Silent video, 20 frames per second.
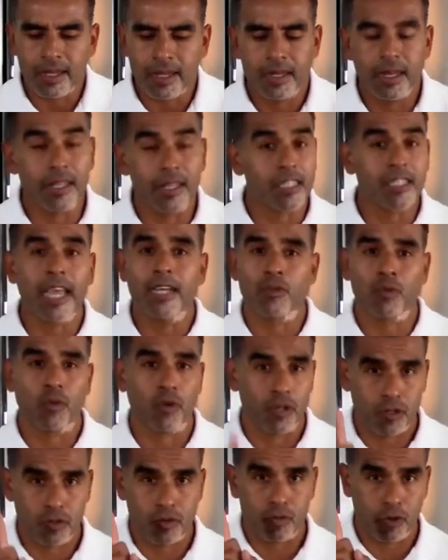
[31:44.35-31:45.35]
In this case, we're
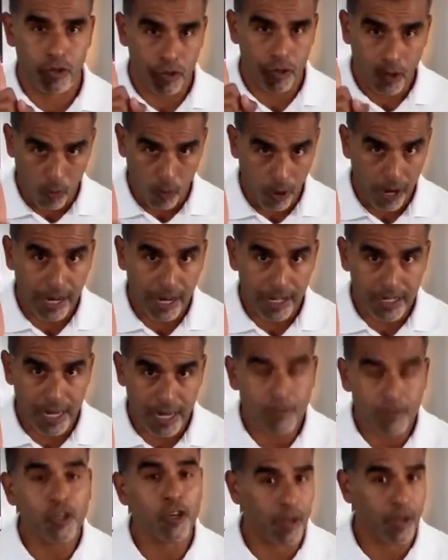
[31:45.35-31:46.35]
doing one at a
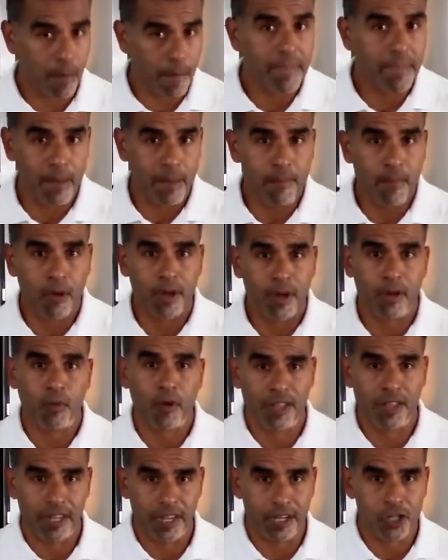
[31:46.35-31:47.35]
time so you can pinpoint
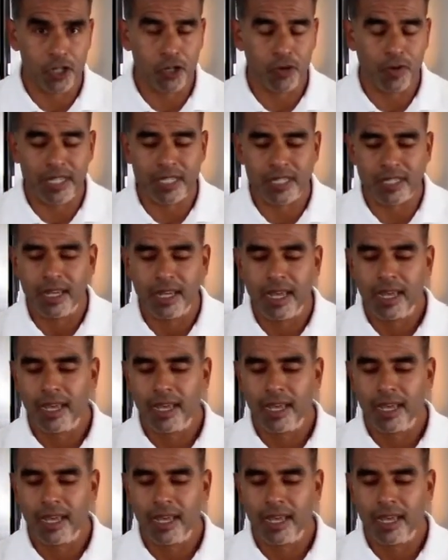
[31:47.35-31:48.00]
where the issue is.